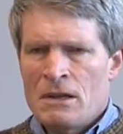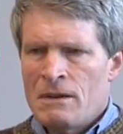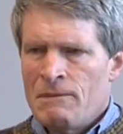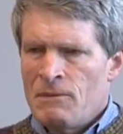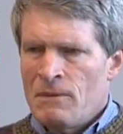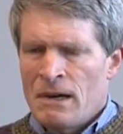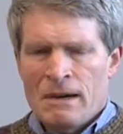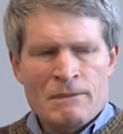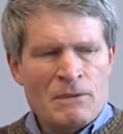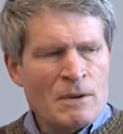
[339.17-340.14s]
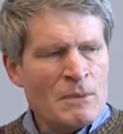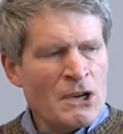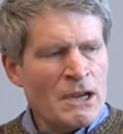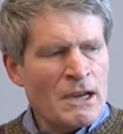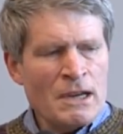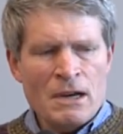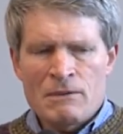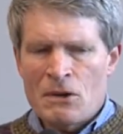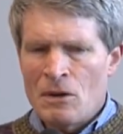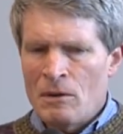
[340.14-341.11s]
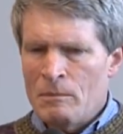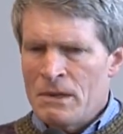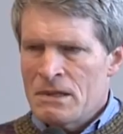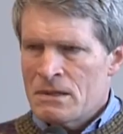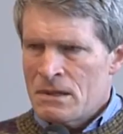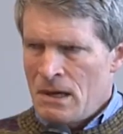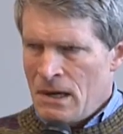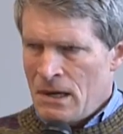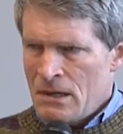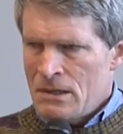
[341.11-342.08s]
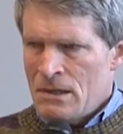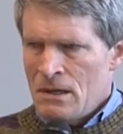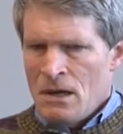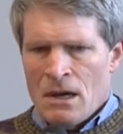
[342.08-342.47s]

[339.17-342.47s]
the uh, former head of Goldman Sachs,